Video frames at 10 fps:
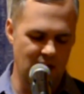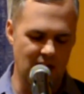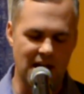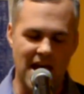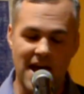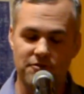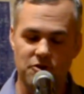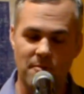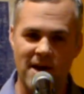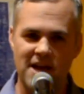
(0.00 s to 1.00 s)
and I have
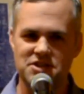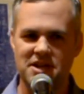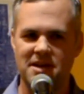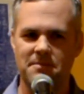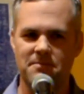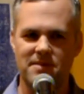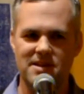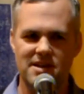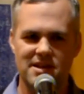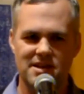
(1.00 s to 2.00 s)
to imagine him
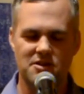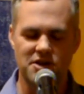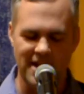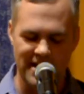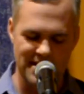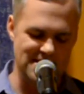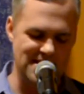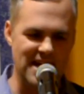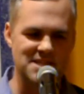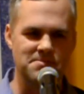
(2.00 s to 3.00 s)
looking at this
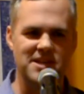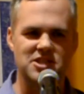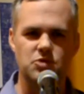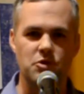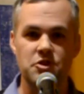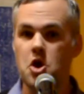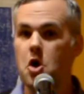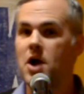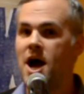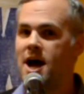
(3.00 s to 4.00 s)
text message with
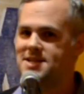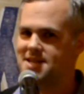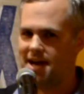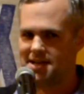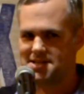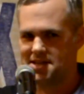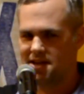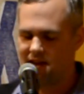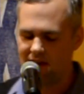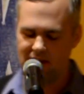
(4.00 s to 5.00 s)
no context
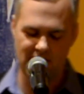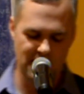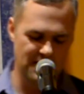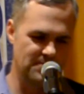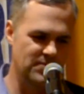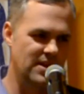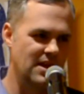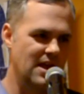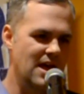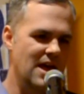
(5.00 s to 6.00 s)

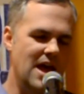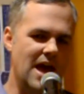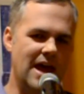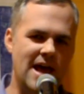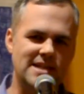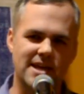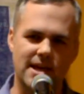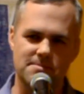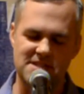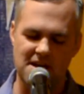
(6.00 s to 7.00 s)
and asking
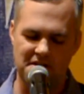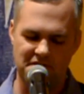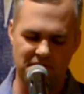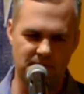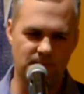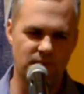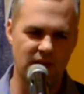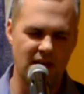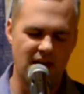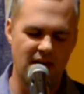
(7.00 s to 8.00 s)
himself,
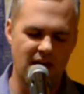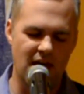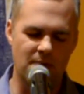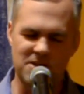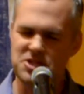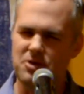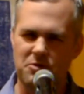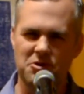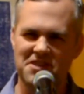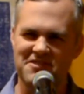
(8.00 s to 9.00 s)
how much do I
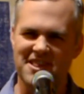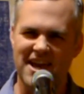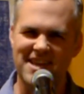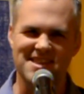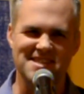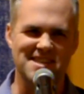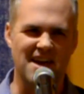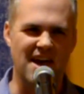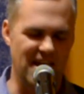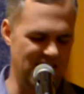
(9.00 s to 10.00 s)
really even like this
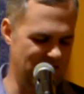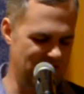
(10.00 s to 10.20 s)
guy?